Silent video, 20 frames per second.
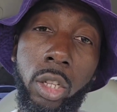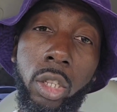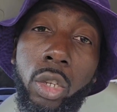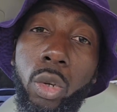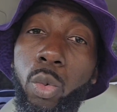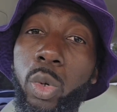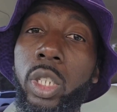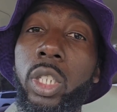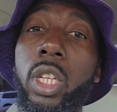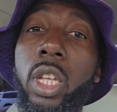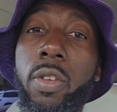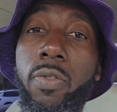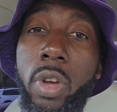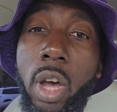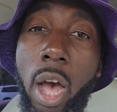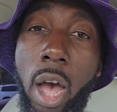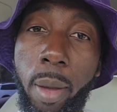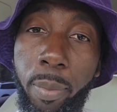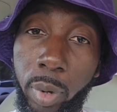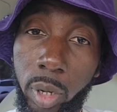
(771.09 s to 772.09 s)
to receive
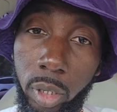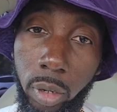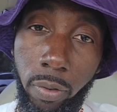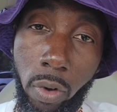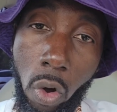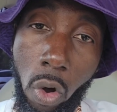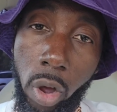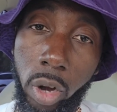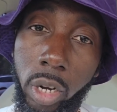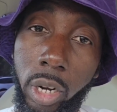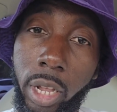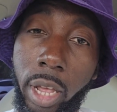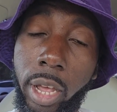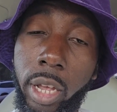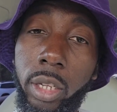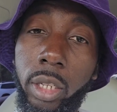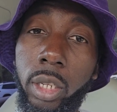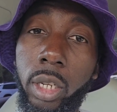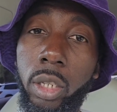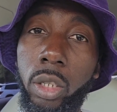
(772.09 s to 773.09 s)
copies of Art of the
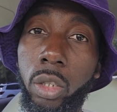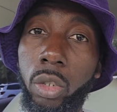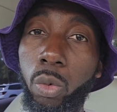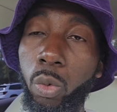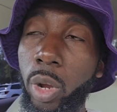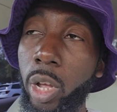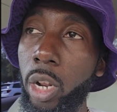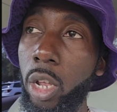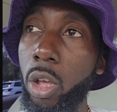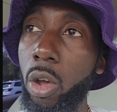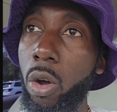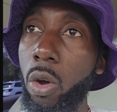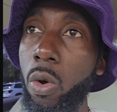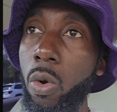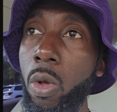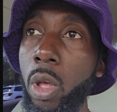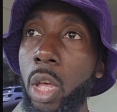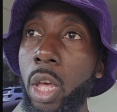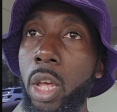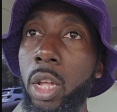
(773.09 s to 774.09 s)
Ancestors
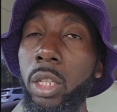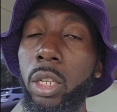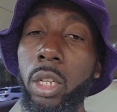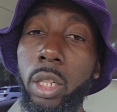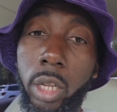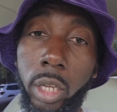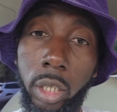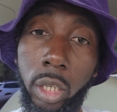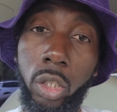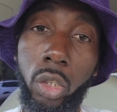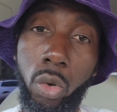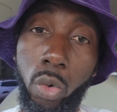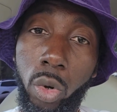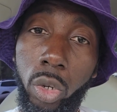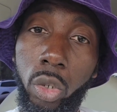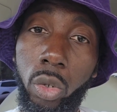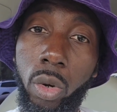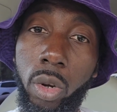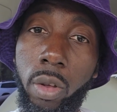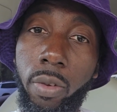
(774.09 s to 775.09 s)
Radio to listen to
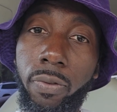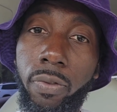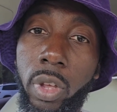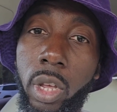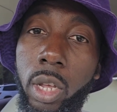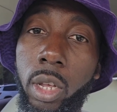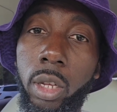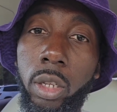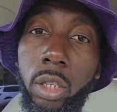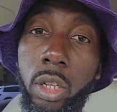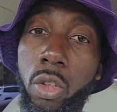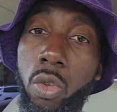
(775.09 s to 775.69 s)
at your convenience.